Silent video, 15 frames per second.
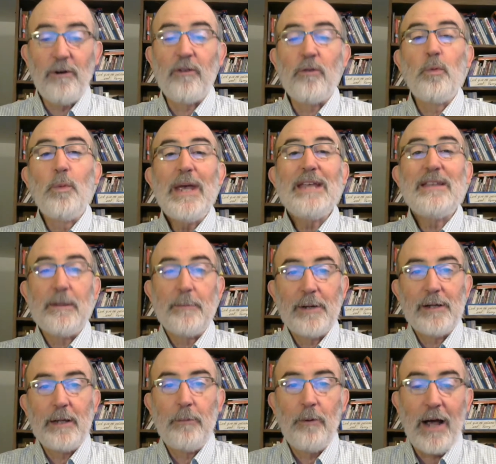as we
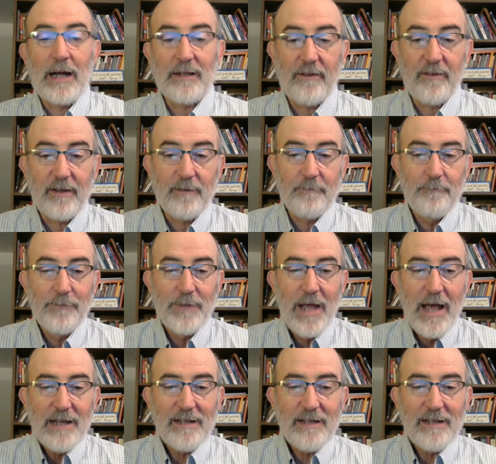typically practice it,